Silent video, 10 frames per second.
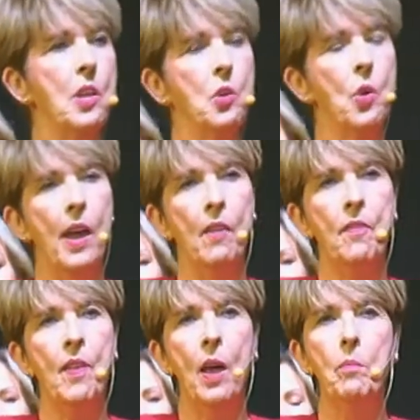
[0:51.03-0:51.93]
you have
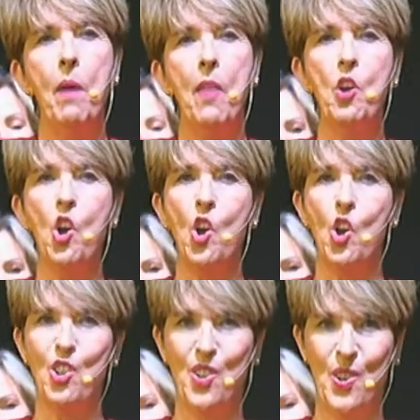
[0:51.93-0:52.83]
Mother
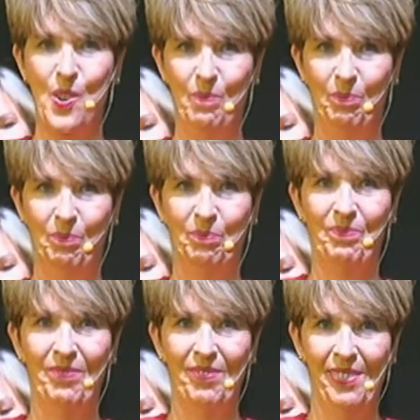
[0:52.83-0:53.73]
Earth
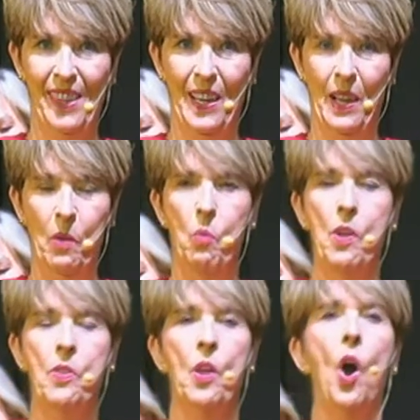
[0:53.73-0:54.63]

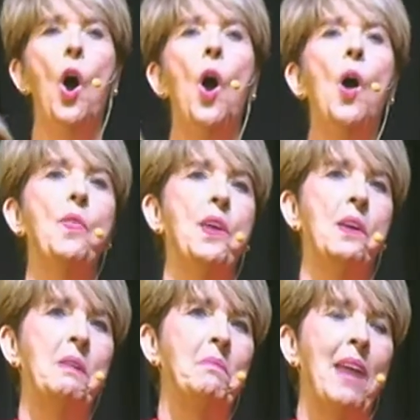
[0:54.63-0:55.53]
with all
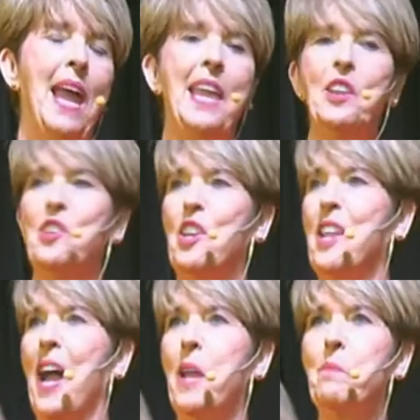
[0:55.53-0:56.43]
the 80 to
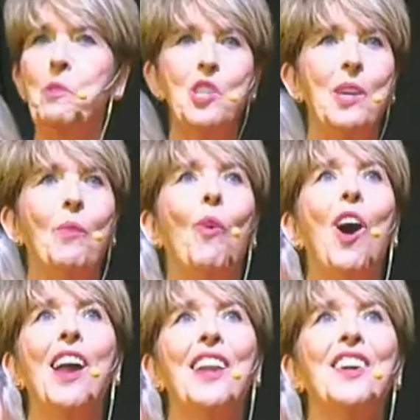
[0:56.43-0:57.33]
90%
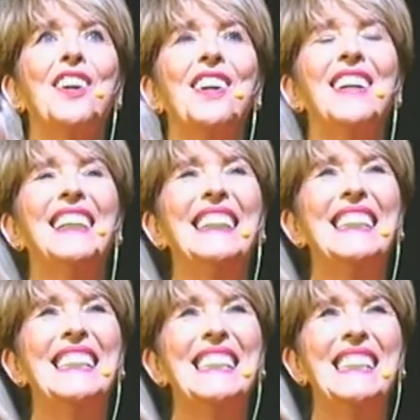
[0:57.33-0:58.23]
water,
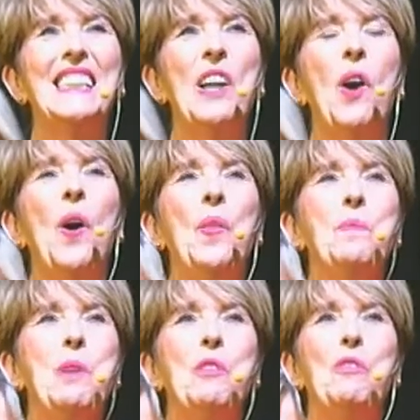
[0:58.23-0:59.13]
and all the
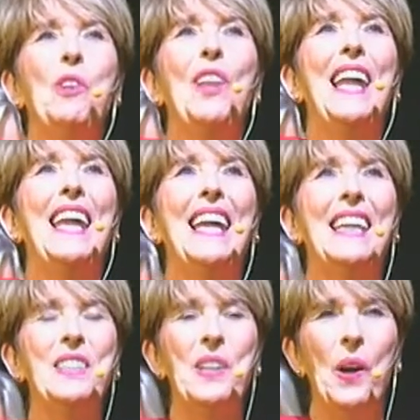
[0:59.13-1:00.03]
beautiful
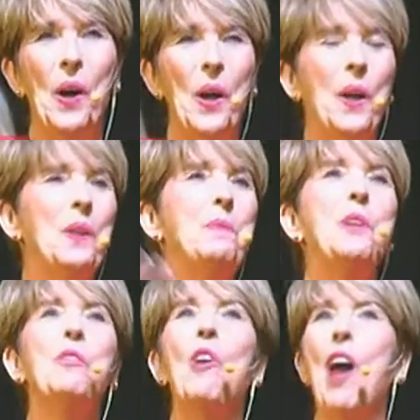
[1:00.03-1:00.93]
land, and all the
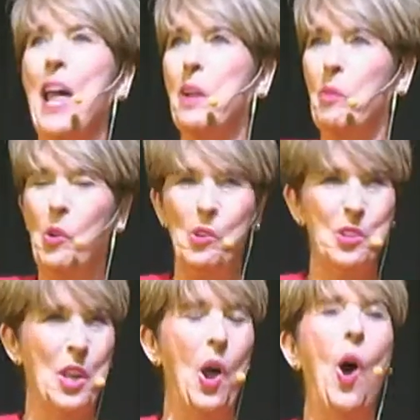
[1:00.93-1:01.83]
beautiful animals,
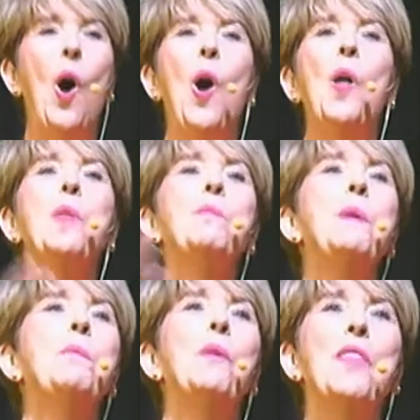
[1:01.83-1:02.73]
and all the
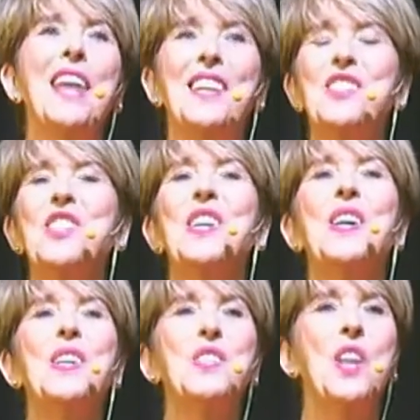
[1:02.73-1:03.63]
people that
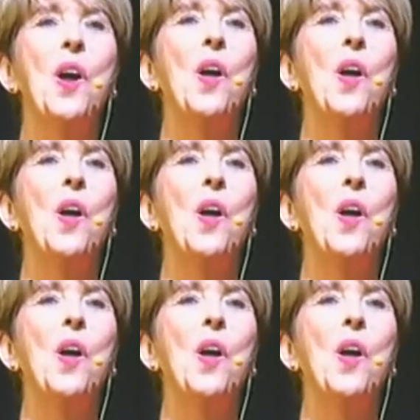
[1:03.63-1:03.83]
exist, and all